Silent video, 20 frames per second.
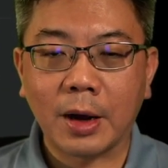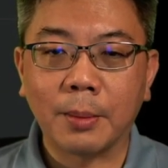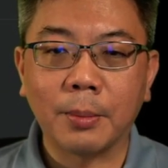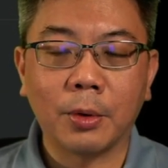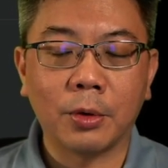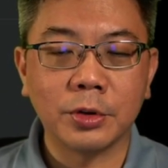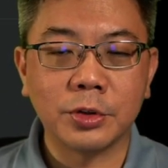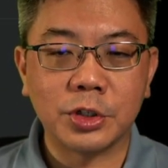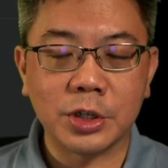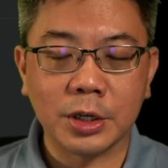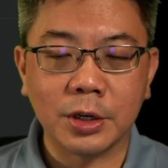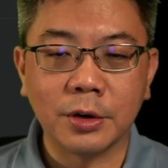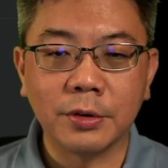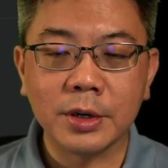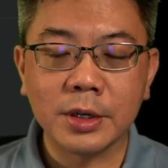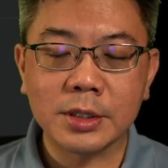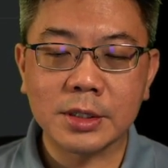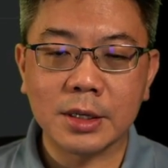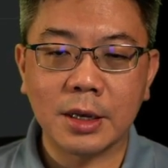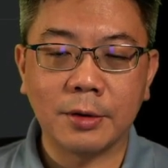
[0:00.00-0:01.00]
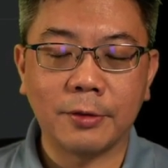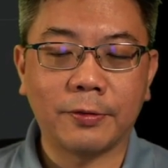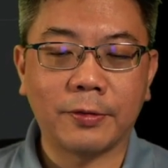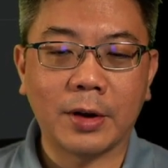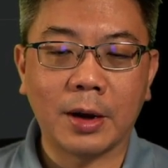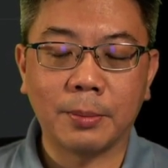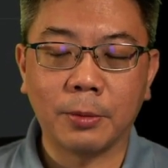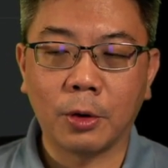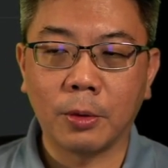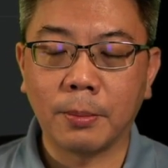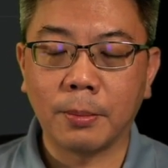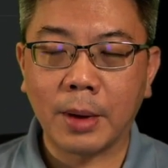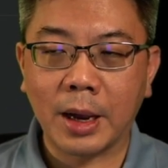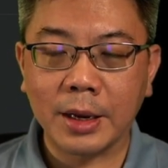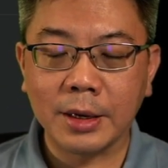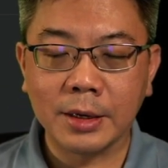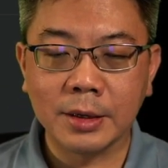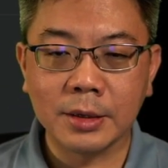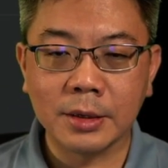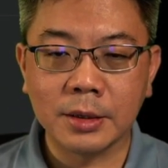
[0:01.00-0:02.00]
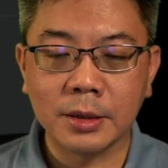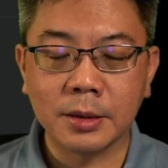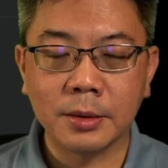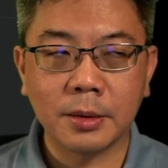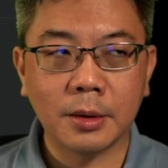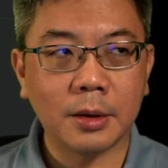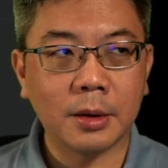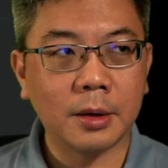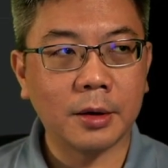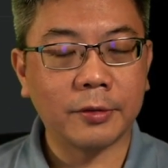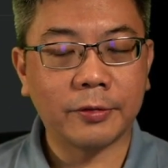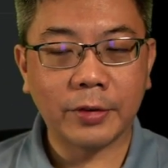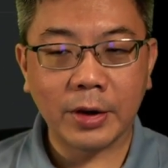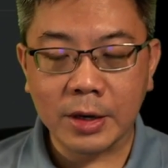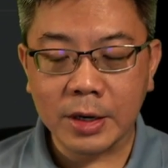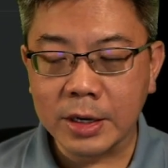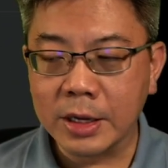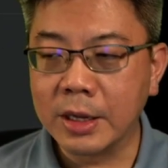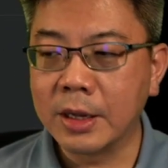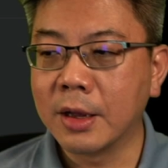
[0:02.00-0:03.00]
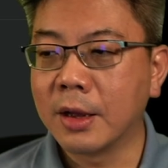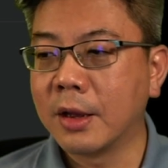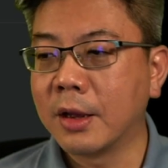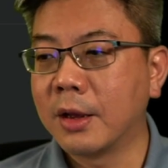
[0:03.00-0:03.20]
more generous and far more miner friendly,